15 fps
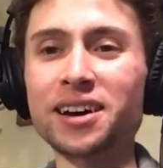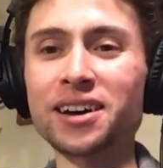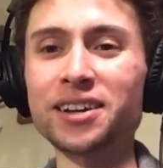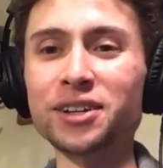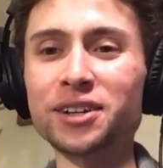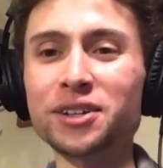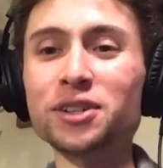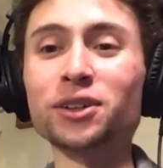
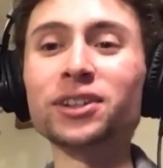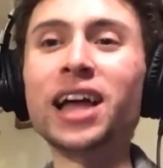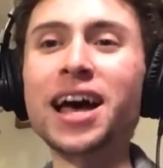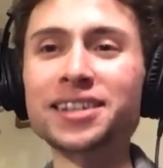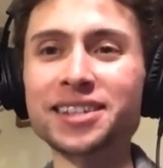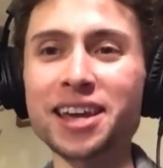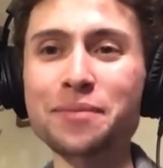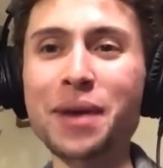your last
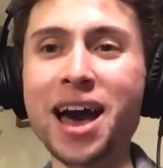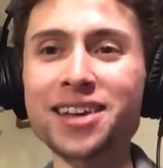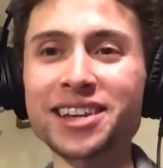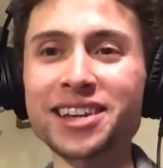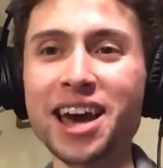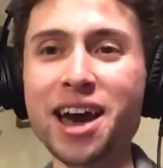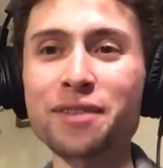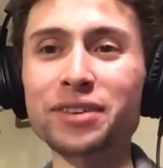name has to
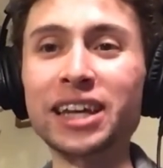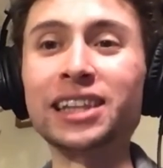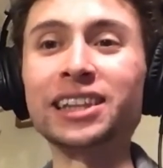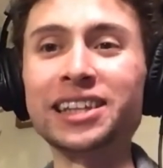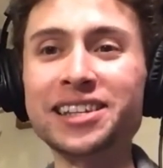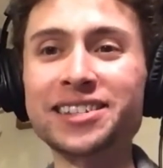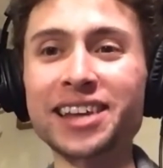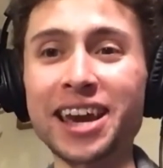have at
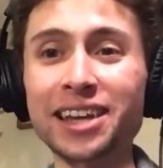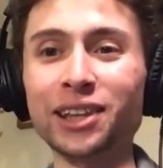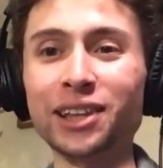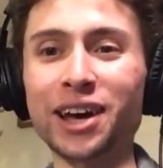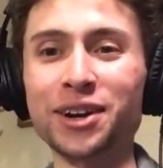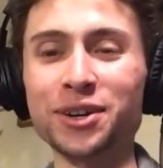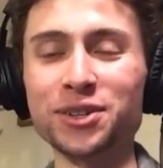least 8 letters.